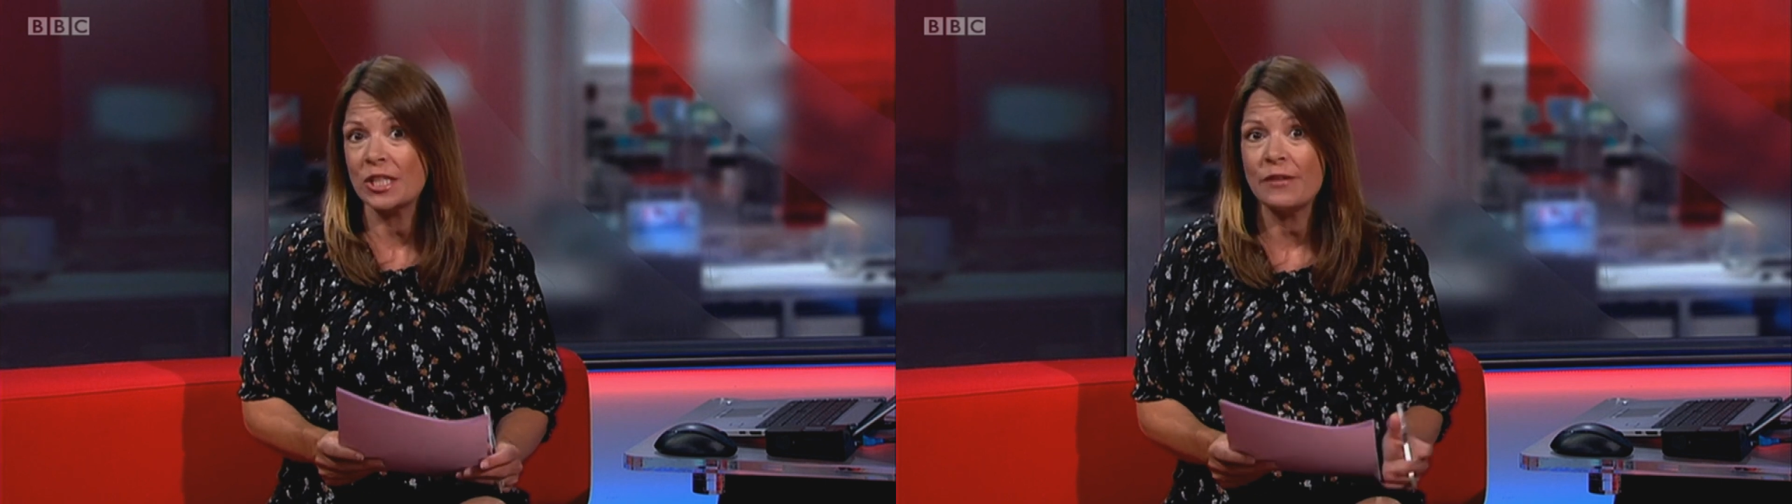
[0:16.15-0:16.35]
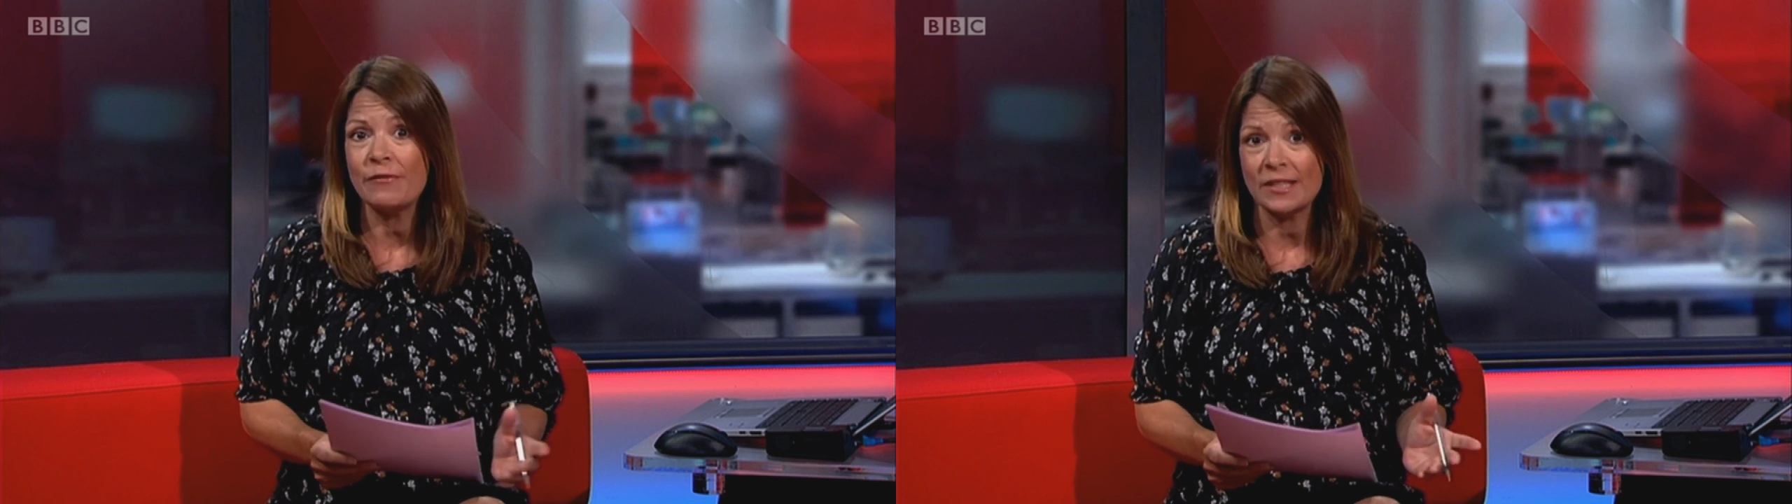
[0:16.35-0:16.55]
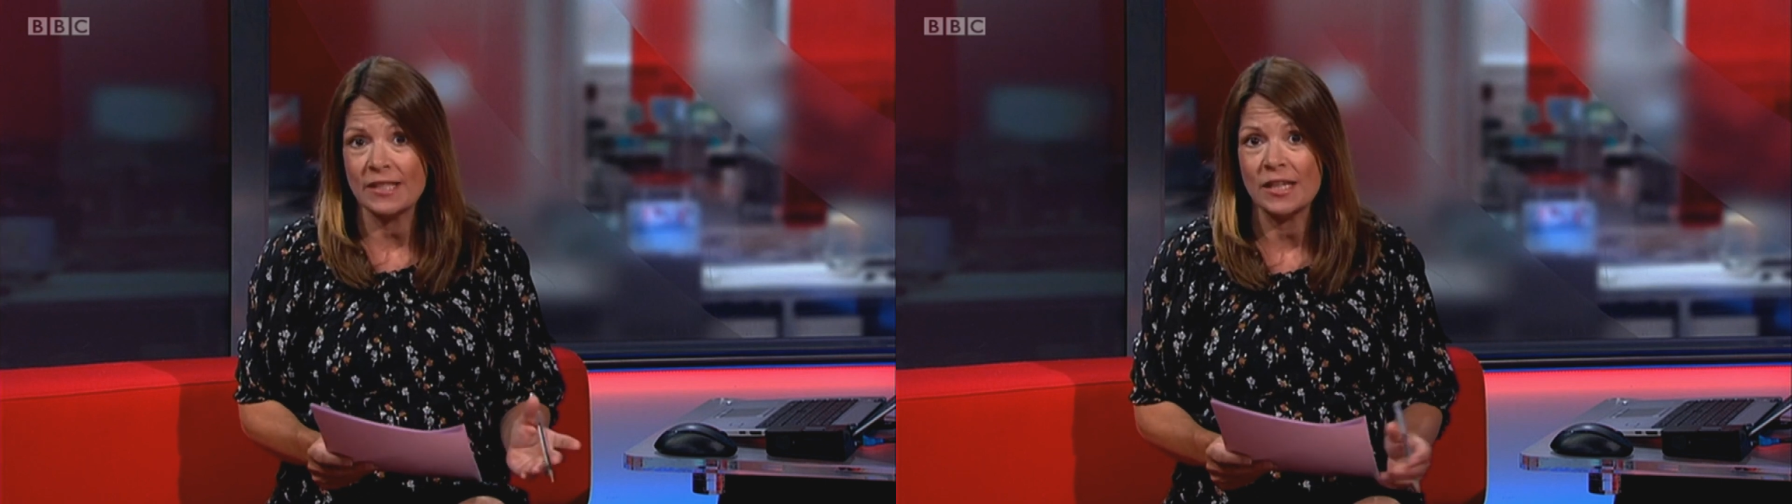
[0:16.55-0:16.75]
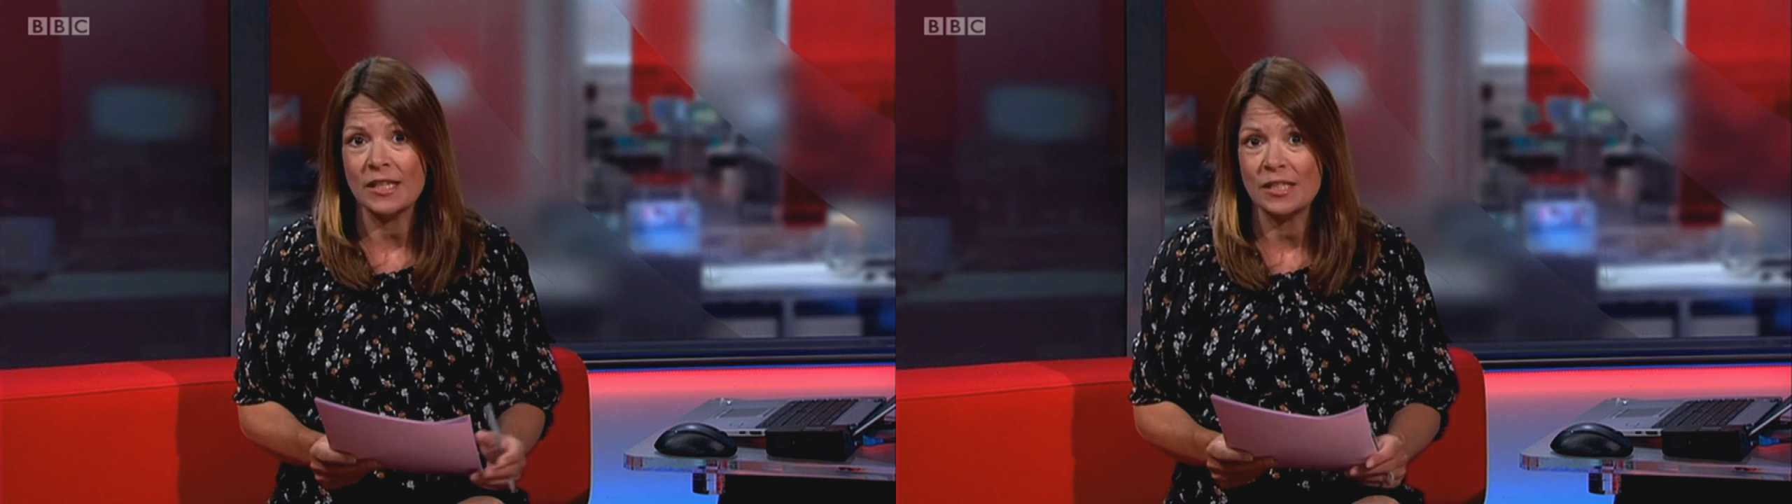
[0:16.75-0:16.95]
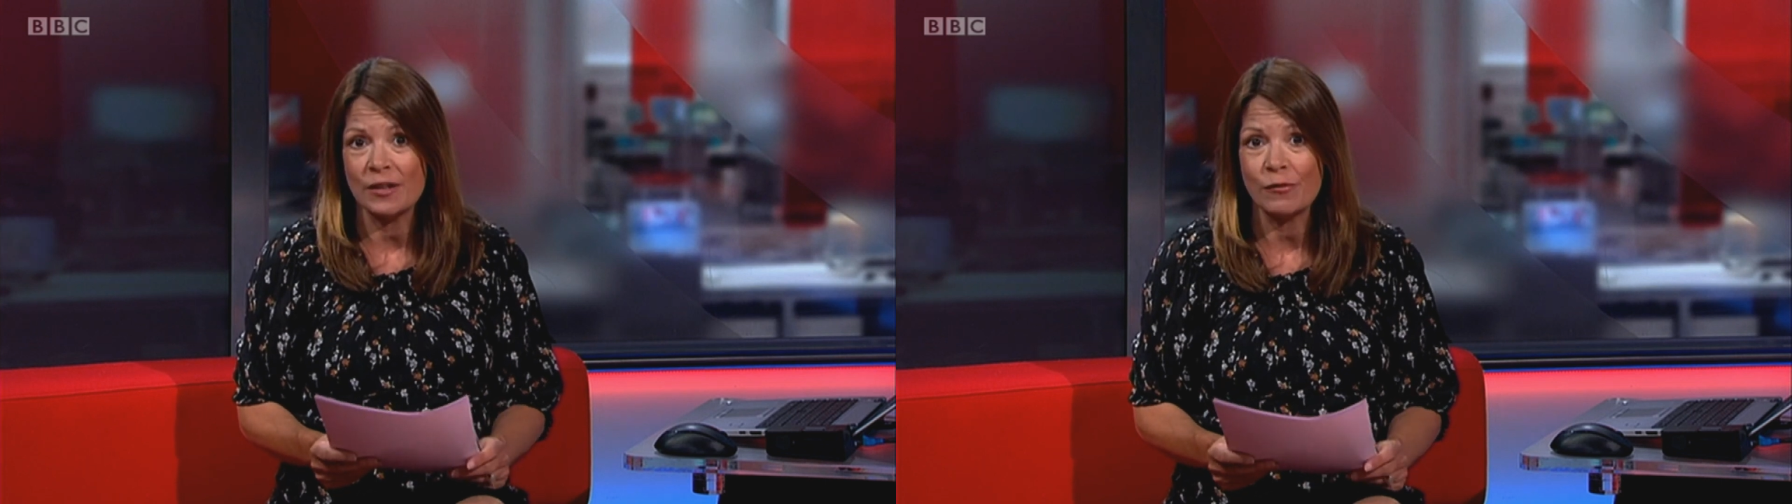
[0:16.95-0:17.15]
Chief
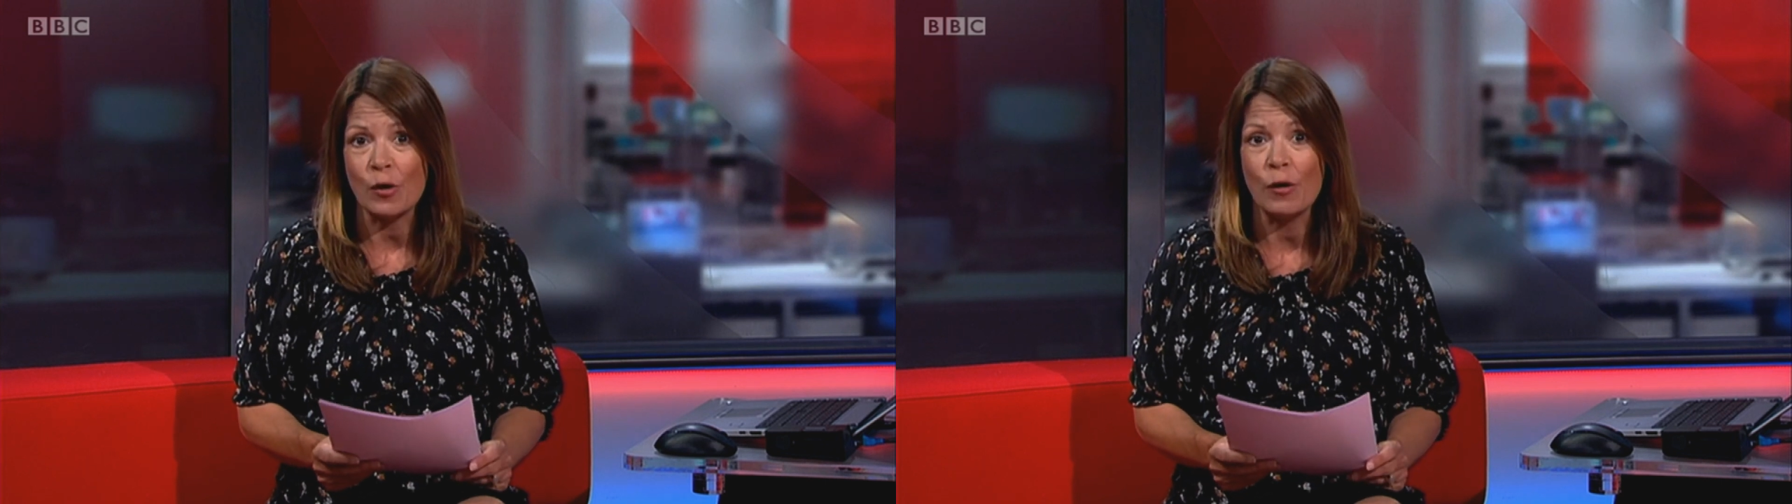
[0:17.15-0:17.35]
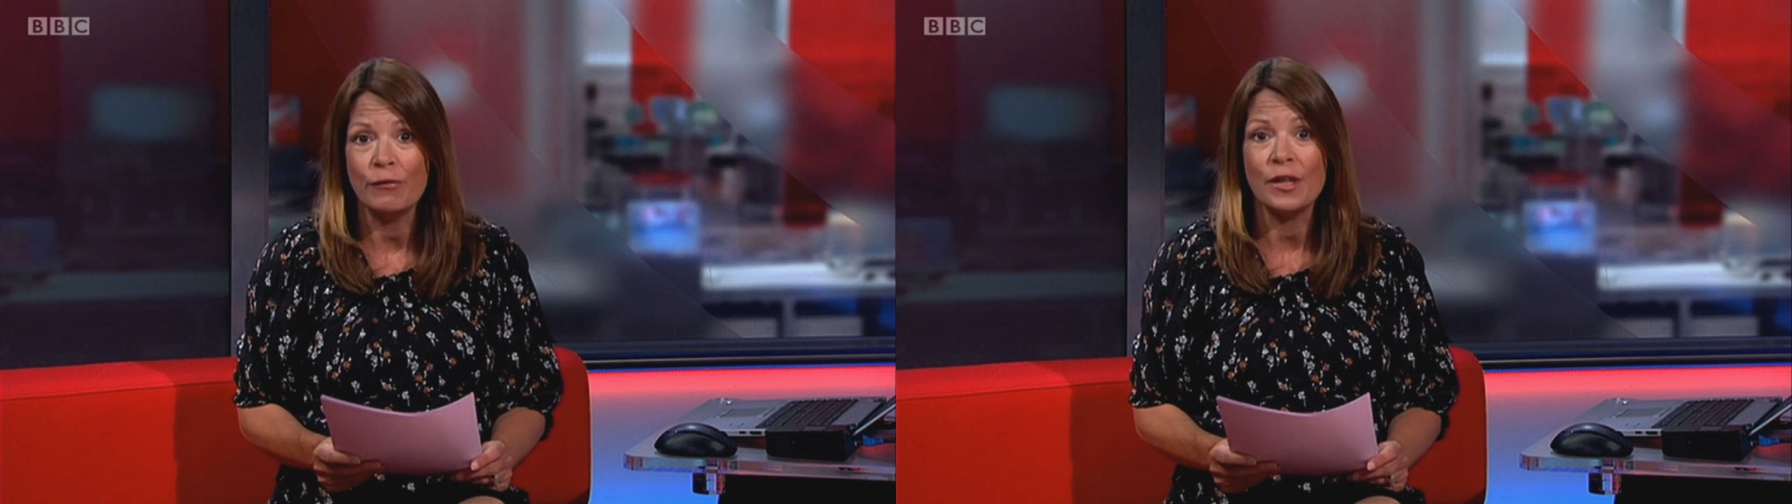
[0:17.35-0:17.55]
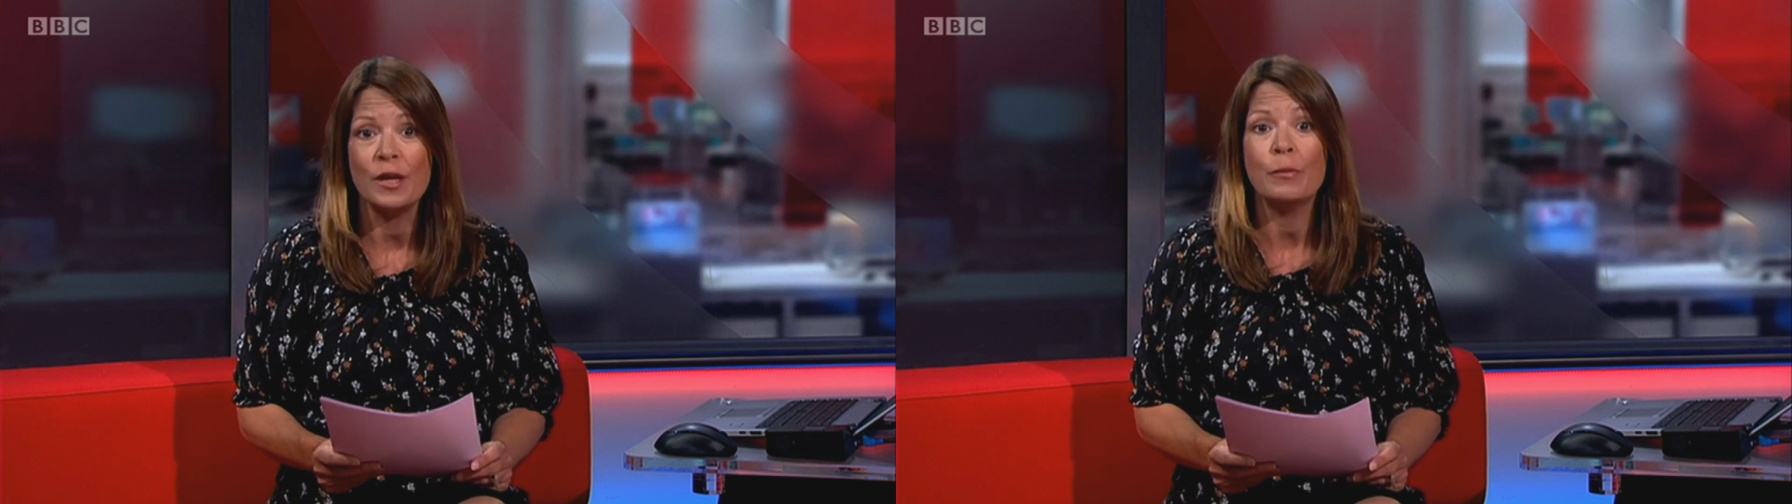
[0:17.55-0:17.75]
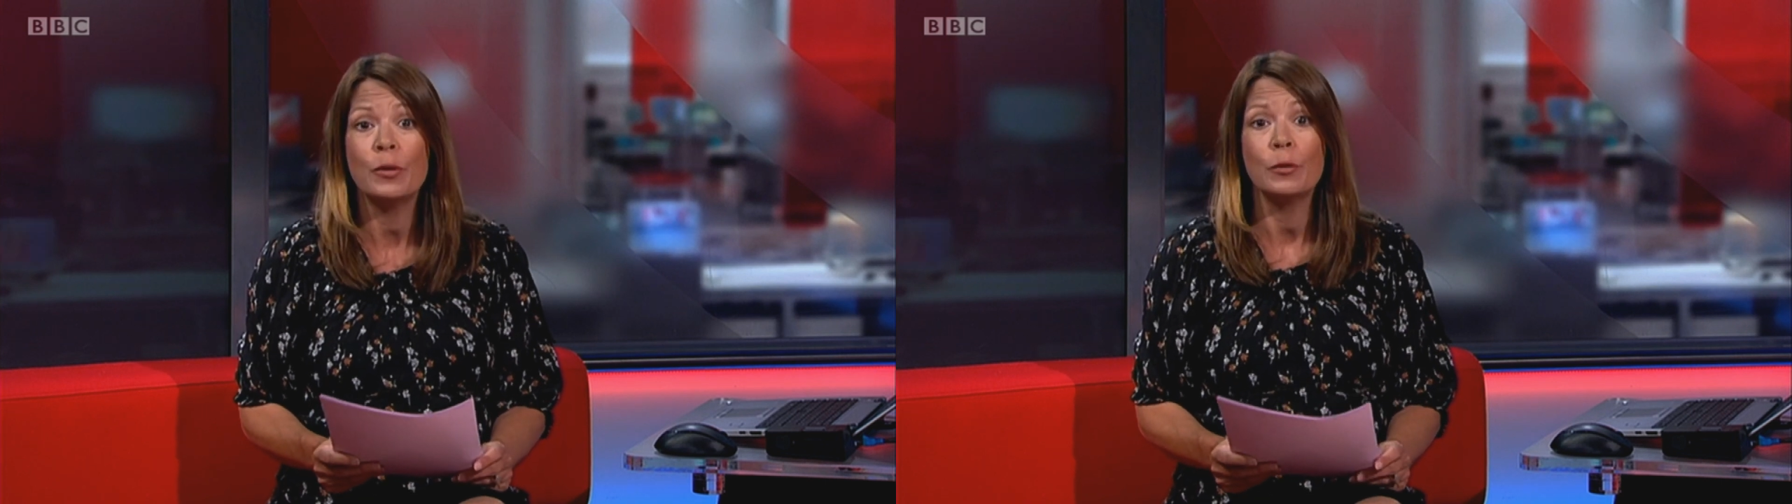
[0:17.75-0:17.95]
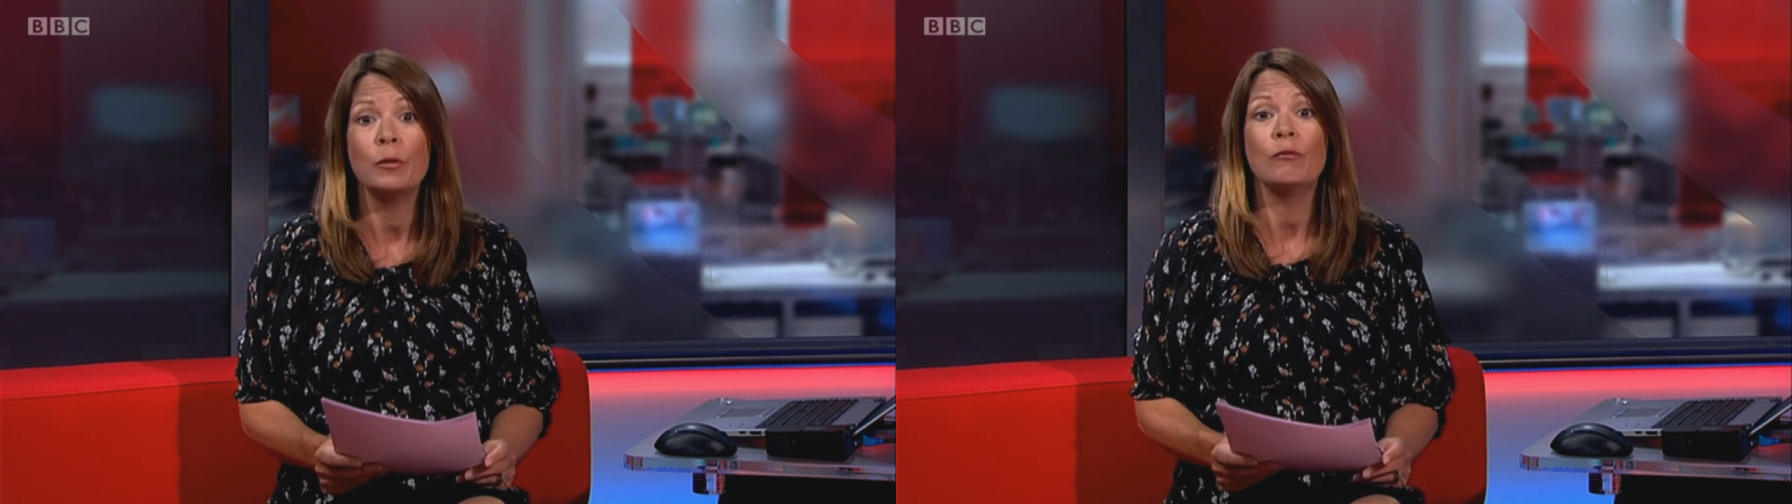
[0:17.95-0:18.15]
Executive of the
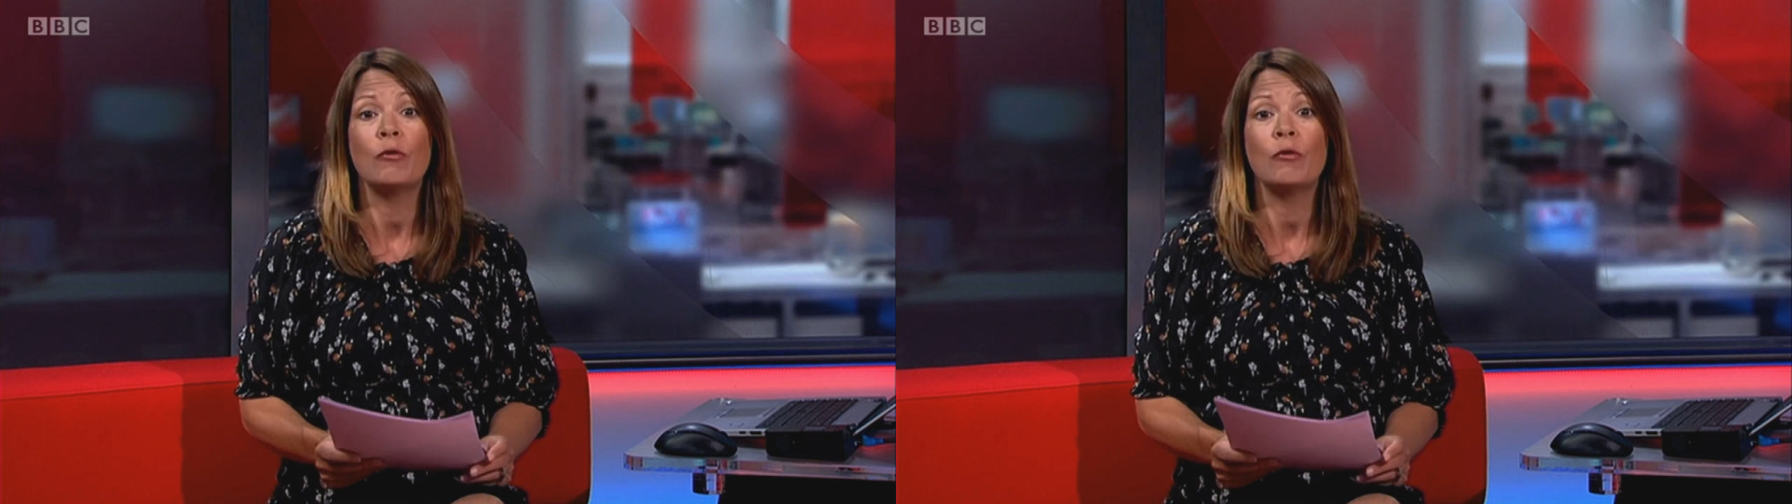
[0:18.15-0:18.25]
Poole,